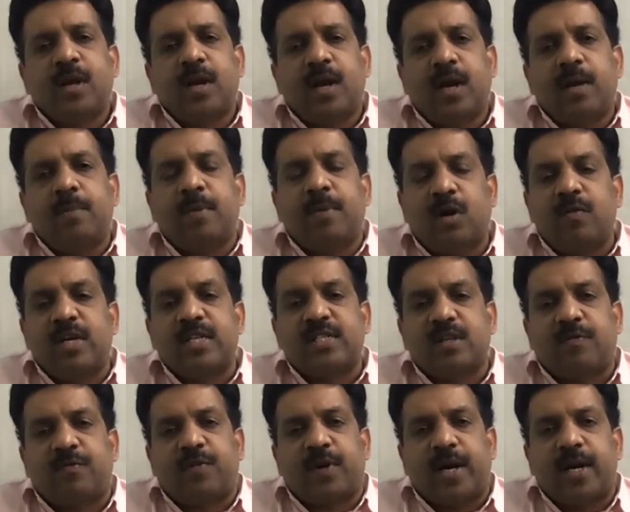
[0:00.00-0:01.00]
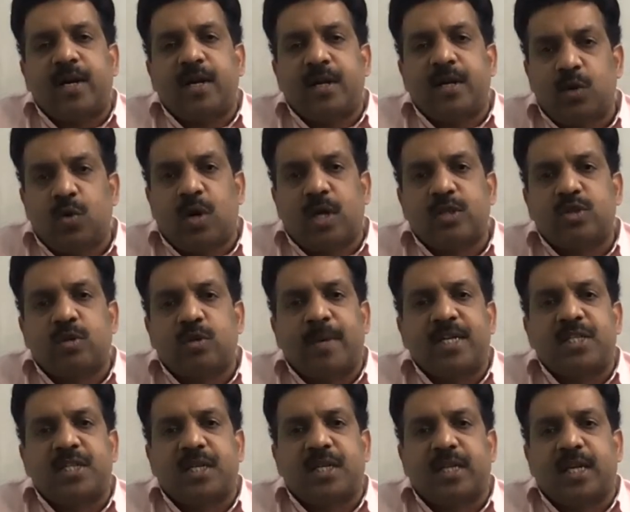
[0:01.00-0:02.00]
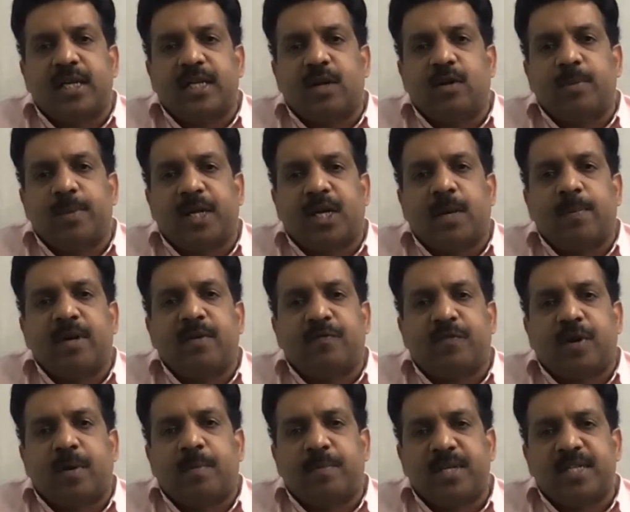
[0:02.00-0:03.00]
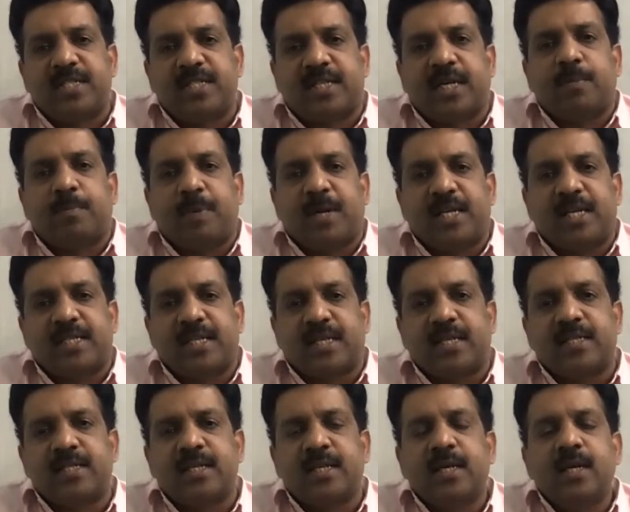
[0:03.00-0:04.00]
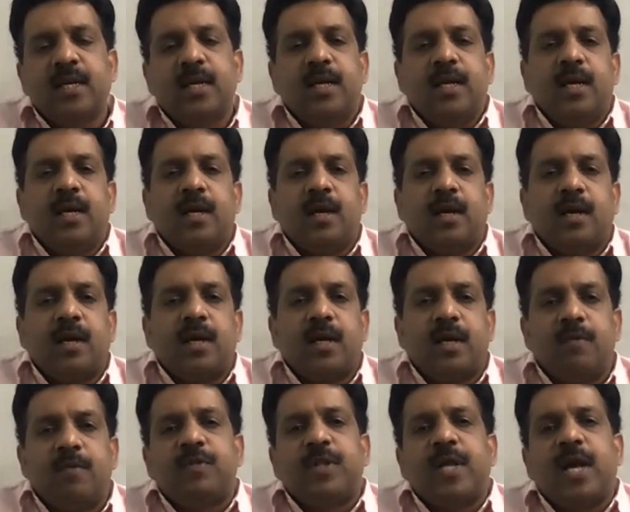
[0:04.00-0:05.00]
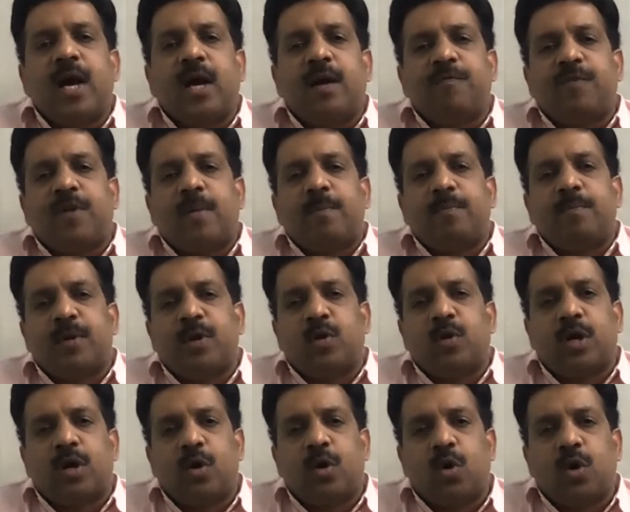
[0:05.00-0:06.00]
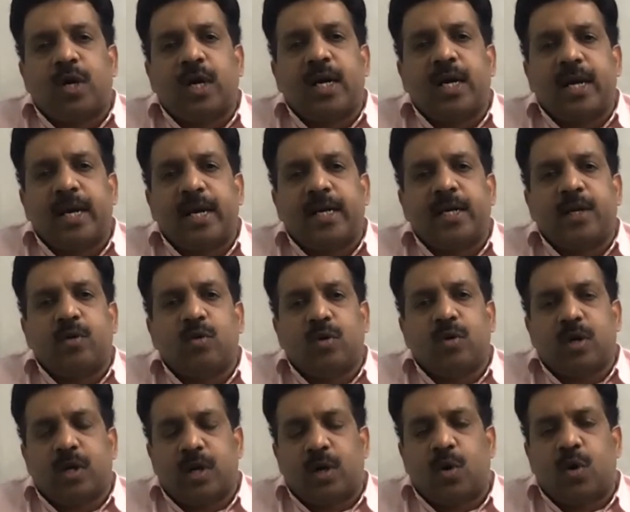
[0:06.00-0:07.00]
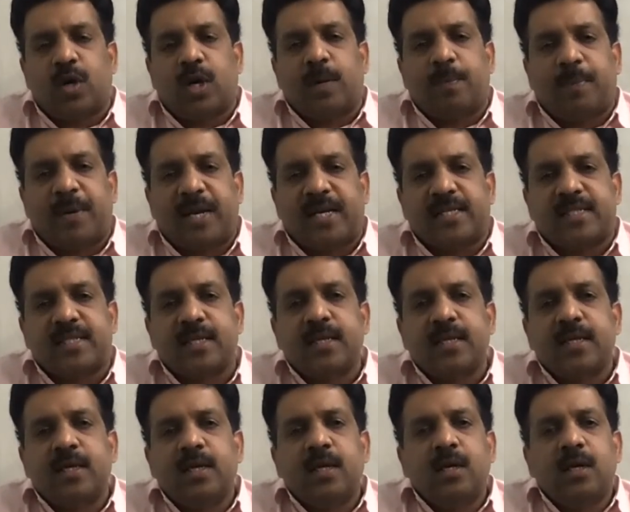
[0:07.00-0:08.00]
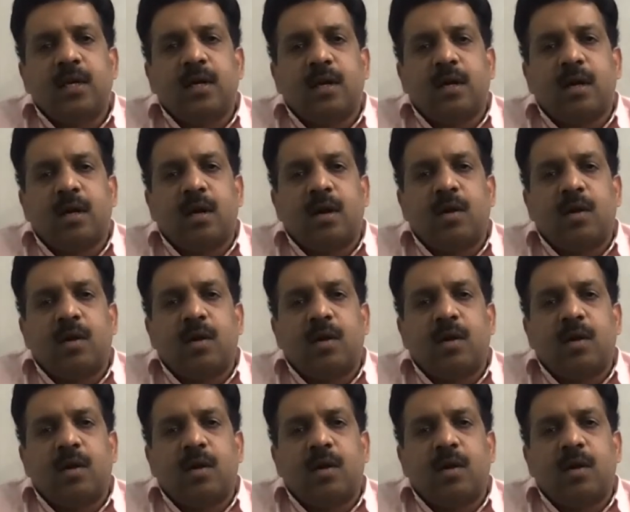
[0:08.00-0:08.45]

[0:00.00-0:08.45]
I'm always afraid. You also mentioned that they will be coming from distant places. Uh, yeah. If they are from your local native, uh, local place, uh,